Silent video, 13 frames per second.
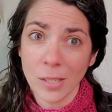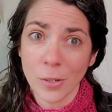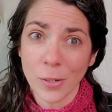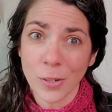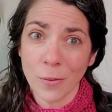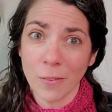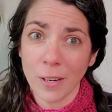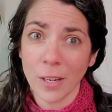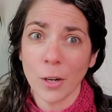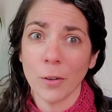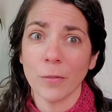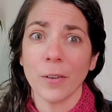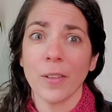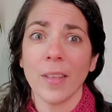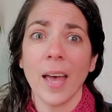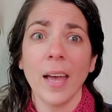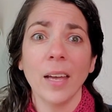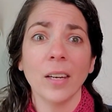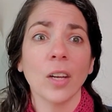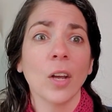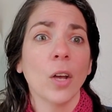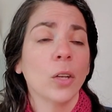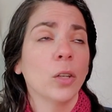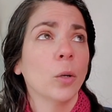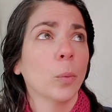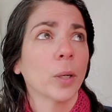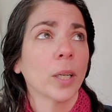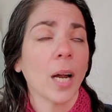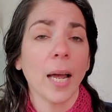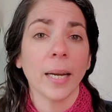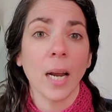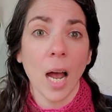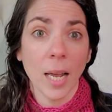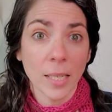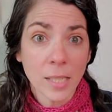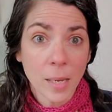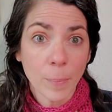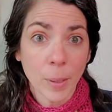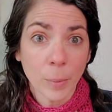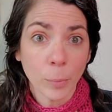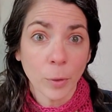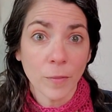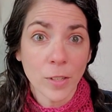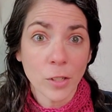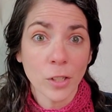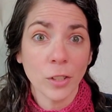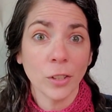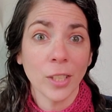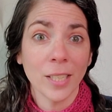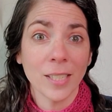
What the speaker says: There's a video for that. You'll work on unzipping provisional